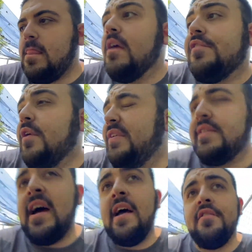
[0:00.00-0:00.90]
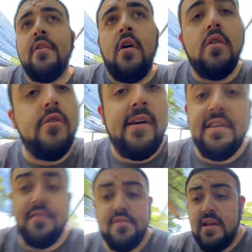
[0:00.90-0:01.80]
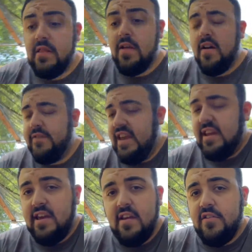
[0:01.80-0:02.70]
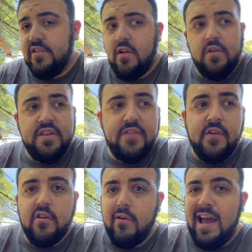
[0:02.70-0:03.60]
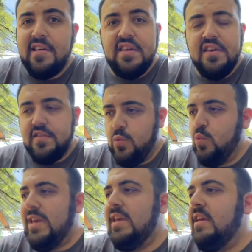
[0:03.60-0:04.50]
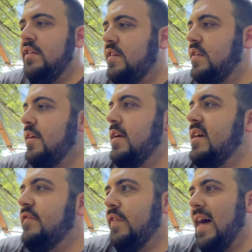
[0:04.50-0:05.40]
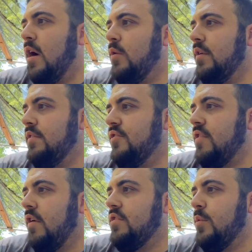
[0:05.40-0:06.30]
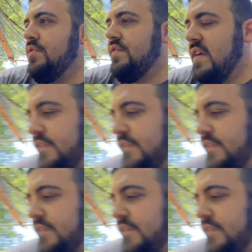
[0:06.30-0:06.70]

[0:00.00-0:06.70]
So these guys are grazers. They love eating just all the different grasses and weeds, flowers, there's all sorts of stuff